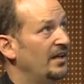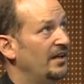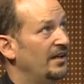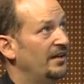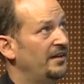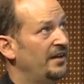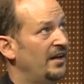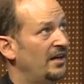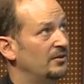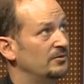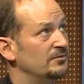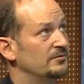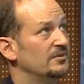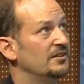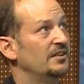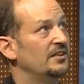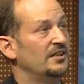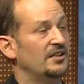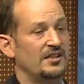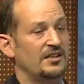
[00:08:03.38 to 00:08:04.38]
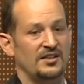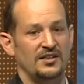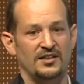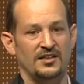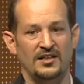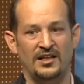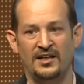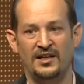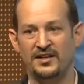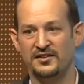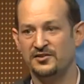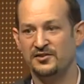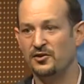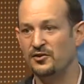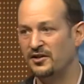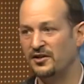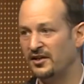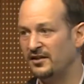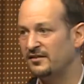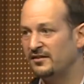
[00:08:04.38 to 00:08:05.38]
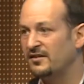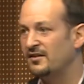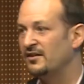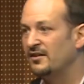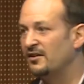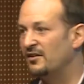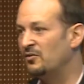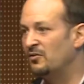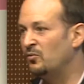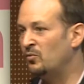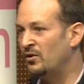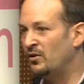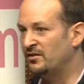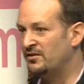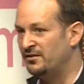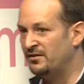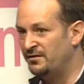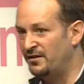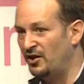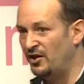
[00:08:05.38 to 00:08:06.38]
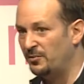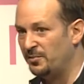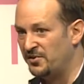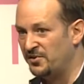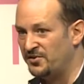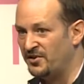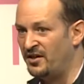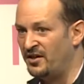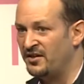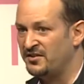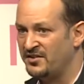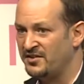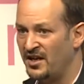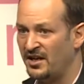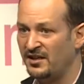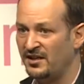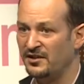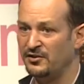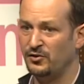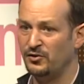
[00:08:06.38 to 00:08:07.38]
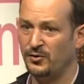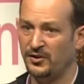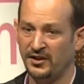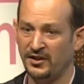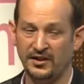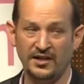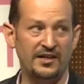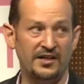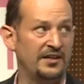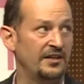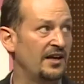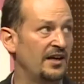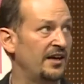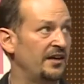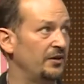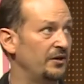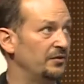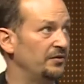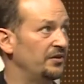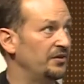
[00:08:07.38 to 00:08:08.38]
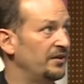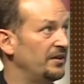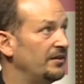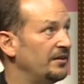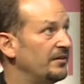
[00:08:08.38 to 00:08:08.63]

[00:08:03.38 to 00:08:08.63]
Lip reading: Now, let's look at what developers are exactly doing in IoT.